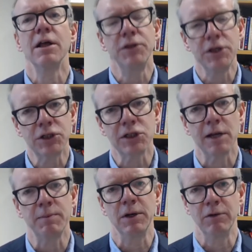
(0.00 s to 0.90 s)
This
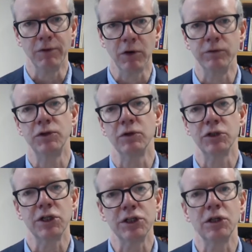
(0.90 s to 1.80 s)
step involves you
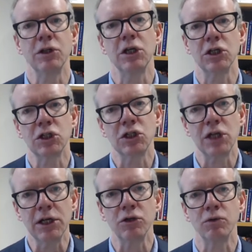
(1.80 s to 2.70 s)
assessing the
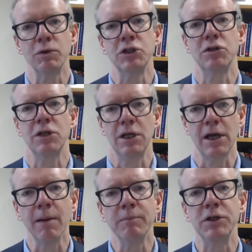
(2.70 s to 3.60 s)
extent to which the
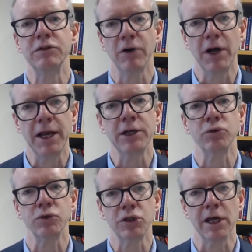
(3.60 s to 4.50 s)
company's
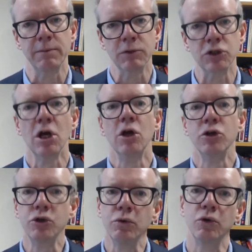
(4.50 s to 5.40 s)
financial statements
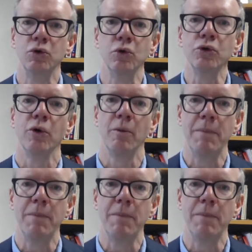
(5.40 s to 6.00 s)
do a good or a